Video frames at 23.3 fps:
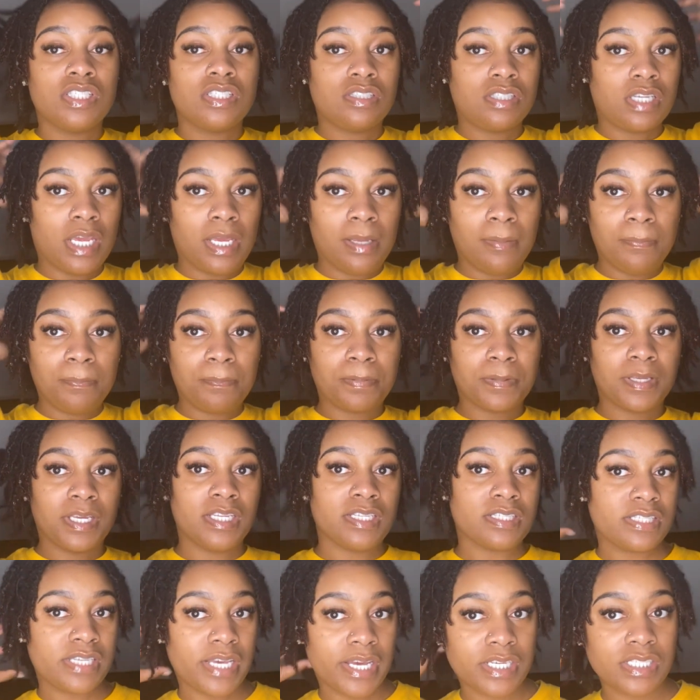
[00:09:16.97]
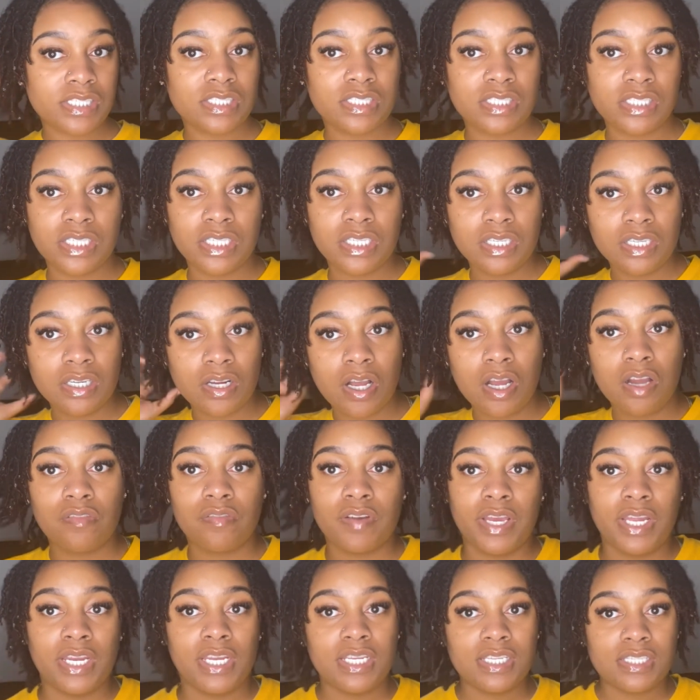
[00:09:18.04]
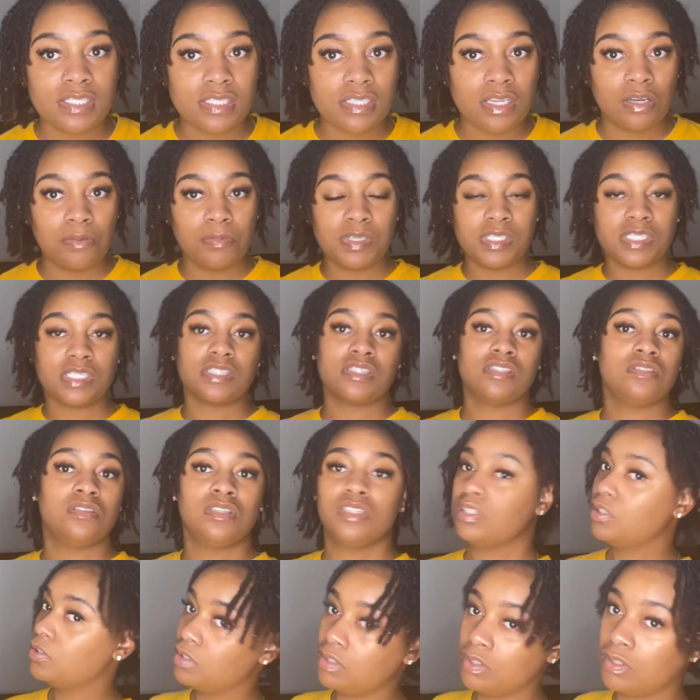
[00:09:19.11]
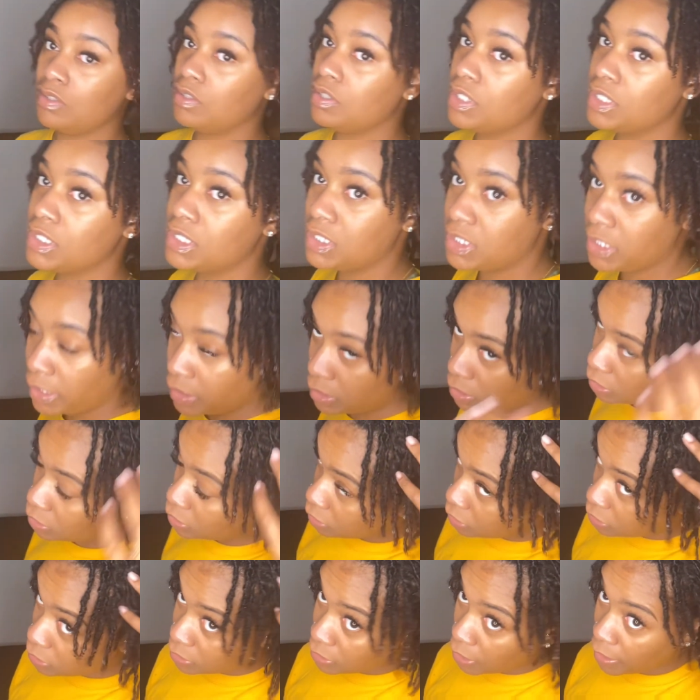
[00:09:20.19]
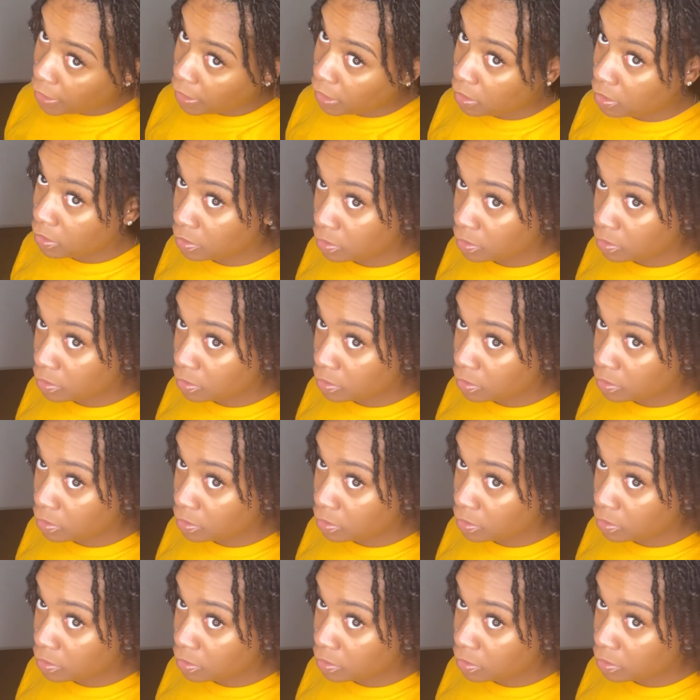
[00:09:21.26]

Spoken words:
shape and texture already. So we can just do a little texture shot.